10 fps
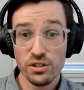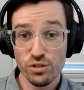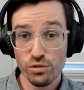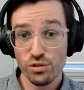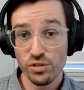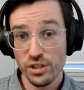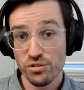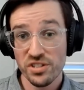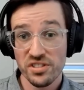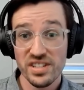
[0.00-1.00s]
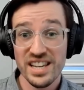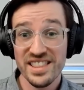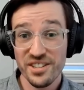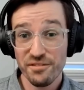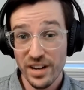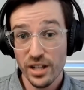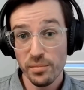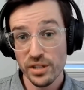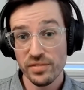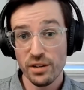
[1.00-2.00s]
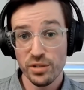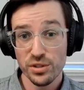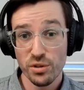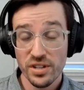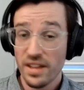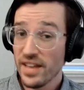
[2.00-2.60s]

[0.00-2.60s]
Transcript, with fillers: and social interests in the development of that resource?